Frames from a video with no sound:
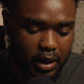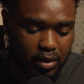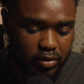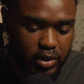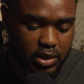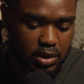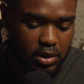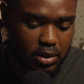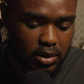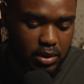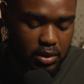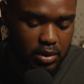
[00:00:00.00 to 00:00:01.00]

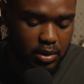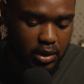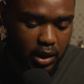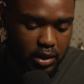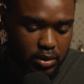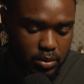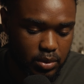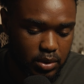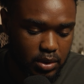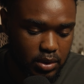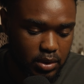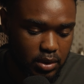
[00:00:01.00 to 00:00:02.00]
originally I used
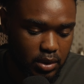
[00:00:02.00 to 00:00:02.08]
this